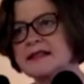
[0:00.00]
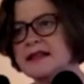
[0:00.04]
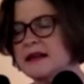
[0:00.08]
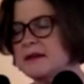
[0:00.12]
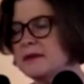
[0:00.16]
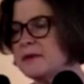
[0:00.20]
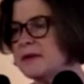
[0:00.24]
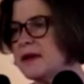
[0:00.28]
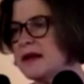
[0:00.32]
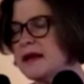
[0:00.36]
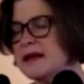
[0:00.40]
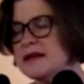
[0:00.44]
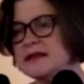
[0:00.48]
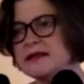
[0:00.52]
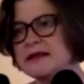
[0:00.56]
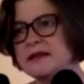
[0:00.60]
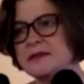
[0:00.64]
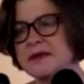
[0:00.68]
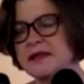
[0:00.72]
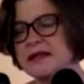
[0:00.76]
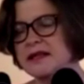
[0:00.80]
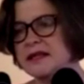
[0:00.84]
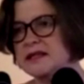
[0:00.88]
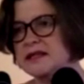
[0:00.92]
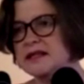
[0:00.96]
they place them
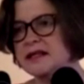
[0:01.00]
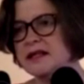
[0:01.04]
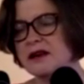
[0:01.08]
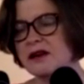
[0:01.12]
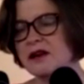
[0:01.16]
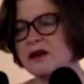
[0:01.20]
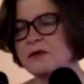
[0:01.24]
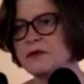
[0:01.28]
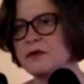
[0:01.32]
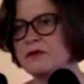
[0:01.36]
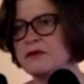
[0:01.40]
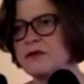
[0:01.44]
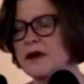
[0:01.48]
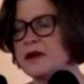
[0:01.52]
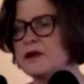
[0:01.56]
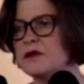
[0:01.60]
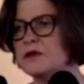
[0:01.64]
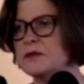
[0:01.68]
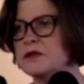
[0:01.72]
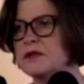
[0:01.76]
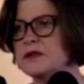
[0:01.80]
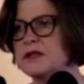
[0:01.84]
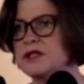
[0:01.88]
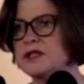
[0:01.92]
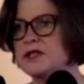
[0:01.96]
in these terrible,
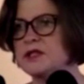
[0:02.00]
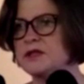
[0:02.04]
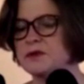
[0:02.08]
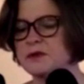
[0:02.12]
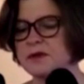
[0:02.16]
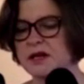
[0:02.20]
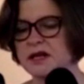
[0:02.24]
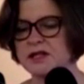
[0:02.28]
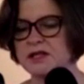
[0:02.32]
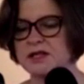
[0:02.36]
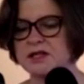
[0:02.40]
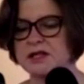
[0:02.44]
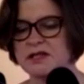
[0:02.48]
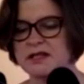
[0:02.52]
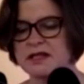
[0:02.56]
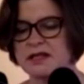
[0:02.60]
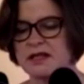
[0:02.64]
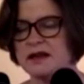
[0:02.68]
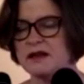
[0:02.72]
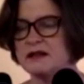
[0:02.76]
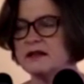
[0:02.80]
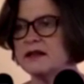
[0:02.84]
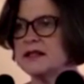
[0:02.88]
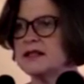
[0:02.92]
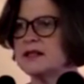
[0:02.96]
vulnerable situations,
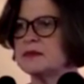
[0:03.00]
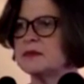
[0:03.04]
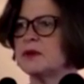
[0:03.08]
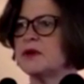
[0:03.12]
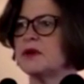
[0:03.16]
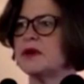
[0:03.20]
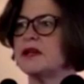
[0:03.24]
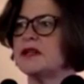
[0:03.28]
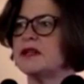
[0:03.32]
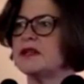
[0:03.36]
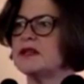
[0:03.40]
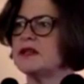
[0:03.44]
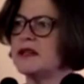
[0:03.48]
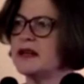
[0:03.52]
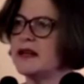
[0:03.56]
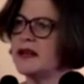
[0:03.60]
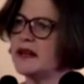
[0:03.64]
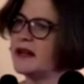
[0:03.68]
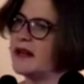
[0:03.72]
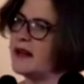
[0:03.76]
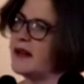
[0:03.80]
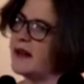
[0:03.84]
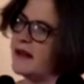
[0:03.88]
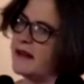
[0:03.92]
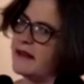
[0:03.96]
they are exploited,
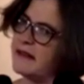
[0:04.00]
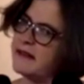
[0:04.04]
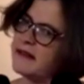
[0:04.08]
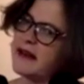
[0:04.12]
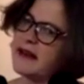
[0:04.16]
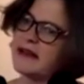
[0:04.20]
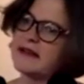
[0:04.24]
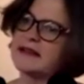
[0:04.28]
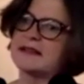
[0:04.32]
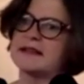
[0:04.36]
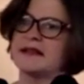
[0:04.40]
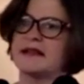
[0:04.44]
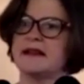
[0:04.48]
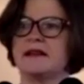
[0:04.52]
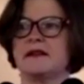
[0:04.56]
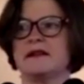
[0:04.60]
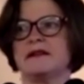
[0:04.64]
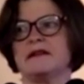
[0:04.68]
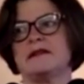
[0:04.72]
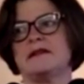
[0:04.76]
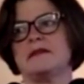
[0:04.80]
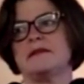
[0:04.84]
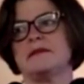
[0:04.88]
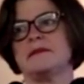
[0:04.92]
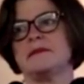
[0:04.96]
they are sent
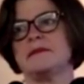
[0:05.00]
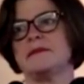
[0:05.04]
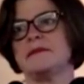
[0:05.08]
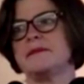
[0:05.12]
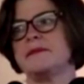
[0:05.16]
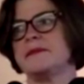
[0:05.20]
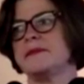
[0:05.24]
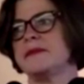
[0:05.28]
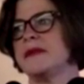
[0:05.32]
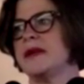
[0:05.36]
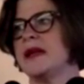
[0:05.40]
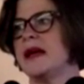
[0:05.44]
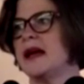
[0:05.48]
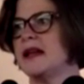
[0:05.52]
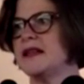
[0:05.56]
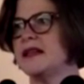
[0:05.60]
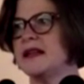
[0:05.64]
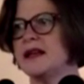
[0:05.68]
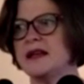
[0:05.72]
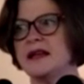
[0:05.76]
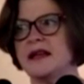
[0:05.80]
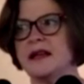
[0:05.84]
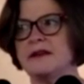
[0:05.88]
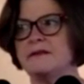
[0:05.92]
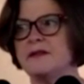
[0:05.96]
home. And
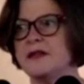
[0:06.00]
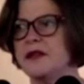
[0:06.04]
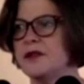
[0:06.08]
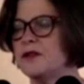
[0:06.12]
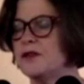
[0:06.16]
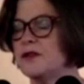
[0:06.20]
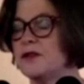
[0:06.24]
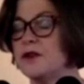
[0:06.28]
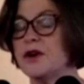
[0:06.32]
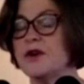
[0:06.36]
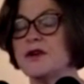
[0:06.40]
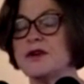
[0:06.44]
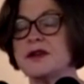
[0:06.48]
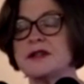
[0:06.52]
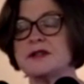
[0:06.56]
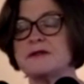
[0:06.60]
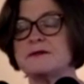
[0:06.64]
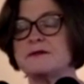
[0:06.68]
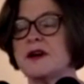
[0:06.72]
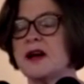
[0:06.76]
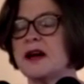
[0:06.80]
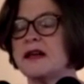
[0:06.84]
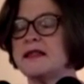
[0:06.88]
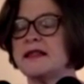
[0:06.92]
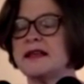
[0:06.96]
then if the authorities
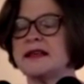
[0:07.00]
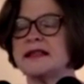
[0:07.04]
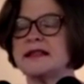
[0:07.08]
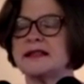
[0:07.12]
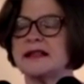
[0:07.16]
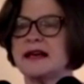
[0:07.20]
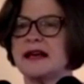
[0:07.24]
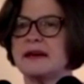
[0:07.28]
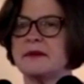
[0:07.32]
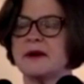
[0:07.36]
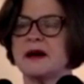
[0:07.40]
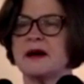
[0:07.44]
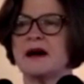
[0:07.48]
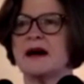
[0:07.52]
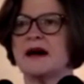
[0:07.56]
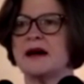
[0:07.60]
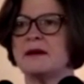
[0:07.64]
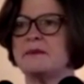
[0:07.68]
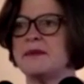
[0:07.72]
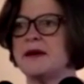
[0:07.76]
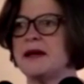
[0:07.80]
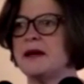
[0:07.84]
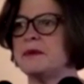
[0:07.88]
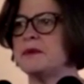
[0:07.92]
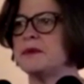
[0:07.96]
find these labour hire
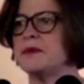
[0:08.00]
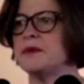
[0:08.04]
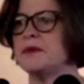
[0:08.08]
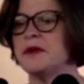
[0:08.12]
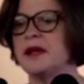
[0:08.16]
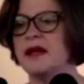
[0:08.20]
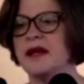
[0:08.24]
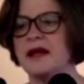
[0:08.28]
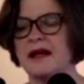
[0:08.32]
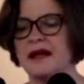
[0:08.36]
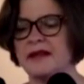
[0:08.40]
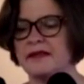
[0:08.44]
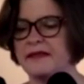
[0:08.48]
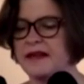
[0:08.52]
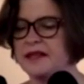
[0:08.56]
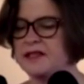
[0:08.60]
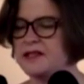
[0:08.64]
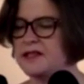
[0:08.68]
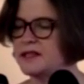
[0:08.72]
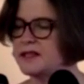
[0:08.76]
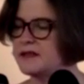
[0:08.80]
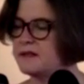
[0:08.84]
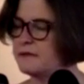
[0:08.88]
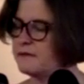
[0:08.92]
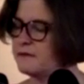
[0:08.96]
people, they
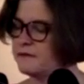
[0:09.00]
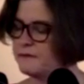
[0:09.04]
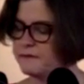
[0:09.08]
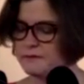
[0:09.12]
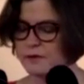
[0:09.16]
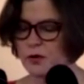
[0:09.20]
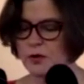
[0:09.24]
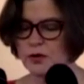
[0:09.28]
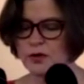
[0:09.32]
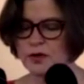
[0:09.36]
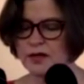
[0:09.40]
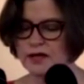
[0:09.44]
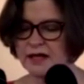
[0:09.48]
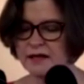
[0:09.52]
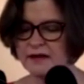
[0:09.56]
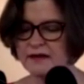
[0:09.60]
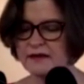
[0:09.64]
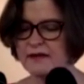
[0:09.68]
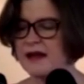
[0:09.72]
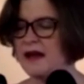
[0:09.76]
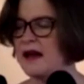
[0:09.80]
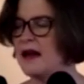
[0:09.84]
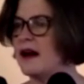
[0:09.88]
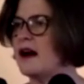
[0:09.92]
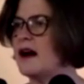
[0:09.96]
just fall in,
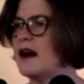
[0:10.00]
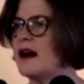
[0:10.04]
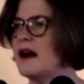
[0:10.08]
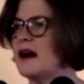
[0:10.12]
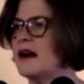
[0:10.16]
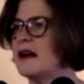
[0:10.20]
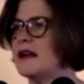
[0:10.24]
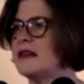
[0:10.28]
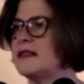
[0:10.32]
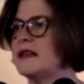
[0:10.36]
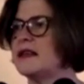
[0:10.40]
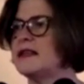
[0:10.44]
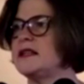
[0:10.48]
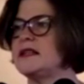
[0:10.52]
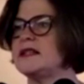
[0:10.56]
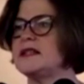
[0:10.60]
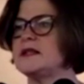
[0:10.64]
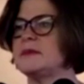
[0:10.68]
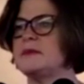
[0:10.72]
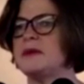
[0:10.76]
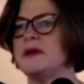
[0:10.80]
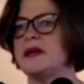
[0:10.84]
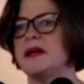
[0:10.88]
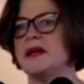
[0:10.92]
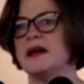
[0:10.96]
they hide, they
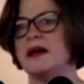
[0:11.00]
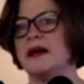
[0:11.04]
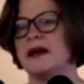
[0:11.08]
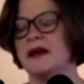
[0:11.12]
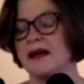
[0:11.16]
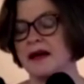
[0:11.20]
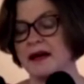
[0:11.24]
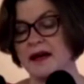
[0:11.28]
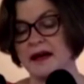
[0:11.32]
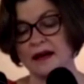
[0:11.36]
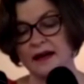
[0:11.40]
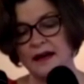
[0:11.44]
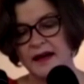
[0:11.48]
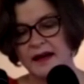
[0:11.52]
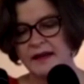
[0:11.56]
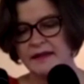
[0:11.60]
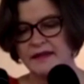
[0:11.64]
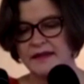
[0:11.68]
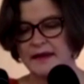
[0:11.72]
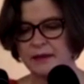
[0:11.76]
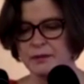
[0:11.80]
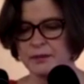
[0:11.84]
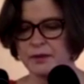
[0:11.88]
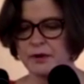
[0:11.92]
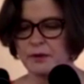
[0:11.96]
disappear, and
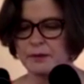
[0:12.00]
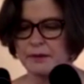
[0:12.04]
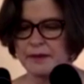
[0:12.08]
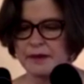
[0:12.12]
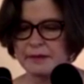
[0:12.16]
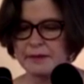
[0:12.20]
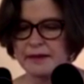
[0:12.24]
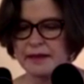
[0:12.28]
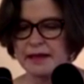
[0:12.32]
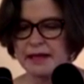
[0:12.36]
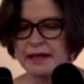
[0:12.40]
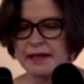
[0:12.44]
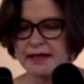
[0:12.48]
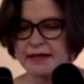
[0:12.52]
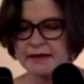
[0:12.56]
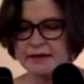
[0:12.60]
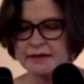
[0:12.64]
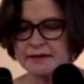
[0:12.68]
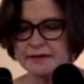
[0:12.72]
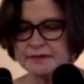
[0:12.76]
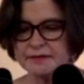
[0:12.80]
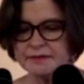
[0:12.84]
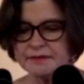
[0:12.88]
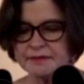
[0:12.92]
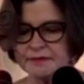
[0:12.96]
they pop up again.
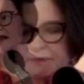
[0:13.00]
I'll